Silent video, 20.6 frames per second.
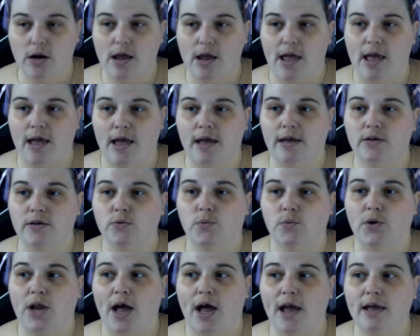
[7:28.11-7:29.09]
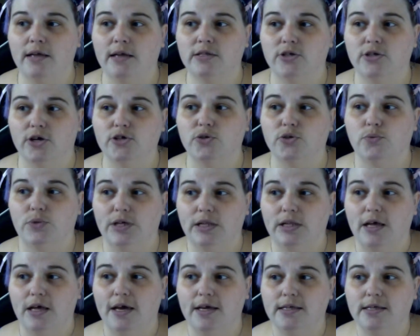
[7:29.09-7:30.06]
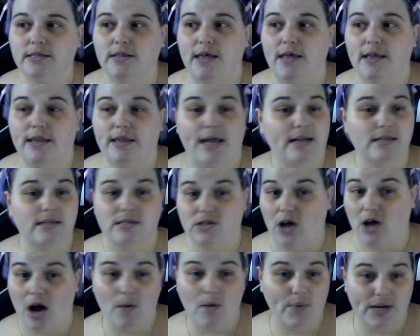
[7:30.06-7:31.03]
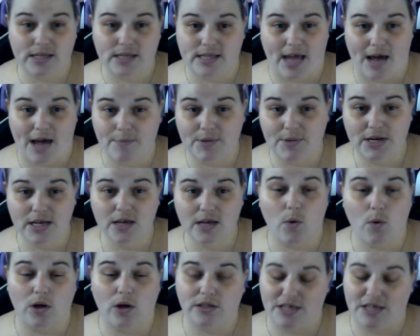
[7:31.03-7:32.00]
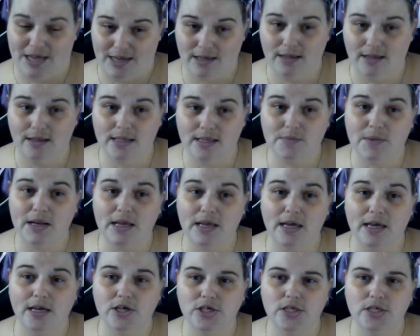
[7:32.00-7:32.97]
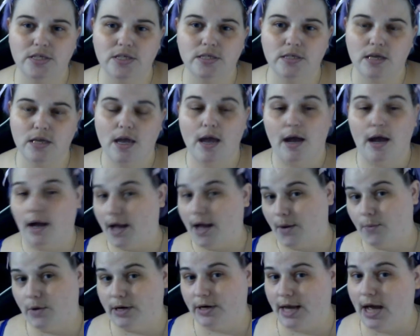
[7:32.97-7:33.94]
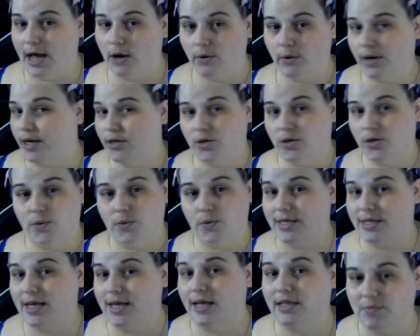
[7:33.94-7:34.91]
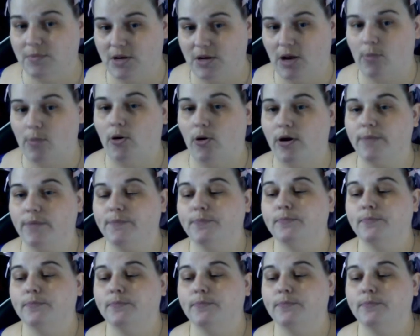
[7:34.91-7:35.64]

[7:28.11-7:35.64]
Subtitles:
And when I start to realize that that is not what is happening while taking these medications, I want out. I don't want to take them anymore.